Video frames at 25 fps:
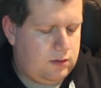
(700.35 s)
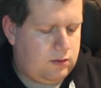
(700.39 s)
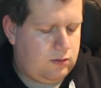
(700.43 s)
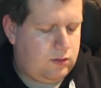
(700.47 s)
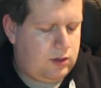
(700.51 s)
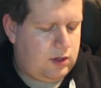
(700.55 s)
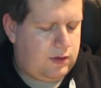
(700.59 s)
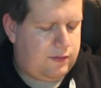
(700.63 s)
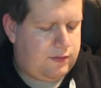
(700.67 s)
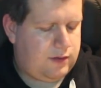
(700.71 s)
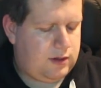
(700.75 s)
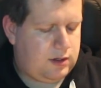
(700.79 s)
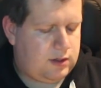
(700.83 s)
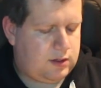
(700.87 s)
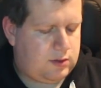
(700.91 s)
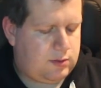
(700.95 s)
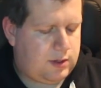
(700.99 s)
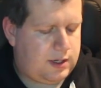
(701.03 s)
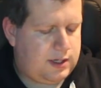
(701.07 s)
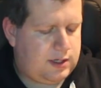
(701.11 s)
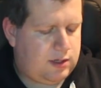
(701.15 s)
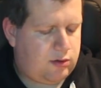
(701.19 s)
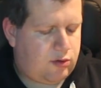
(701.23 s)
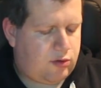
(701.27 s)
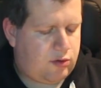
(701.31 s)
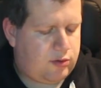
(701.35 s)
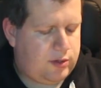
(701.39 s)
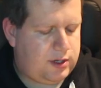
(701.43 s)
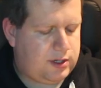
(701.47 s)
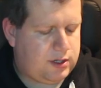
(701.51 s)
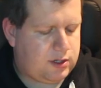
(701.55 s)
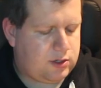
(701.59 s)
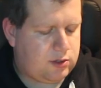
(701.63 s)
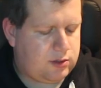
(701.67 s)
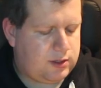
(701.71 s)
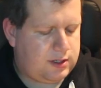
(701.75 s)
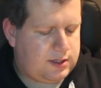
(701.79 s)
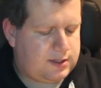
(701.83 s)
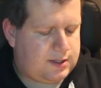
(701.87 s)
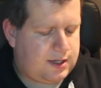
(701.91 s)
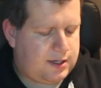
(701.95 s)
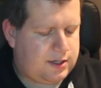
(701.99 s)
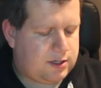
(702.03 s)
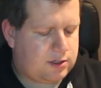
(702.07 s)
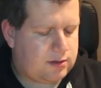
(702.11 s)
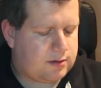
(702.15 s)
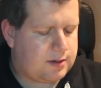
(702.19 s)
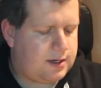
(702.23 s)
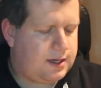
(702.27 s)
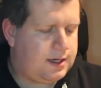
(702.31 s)
23 degrees
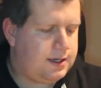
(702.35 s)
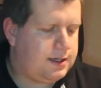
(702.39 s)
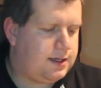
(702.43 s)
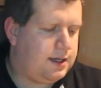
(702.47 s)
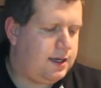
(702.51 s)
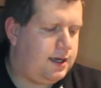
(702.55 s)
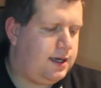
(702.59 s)
centigrade,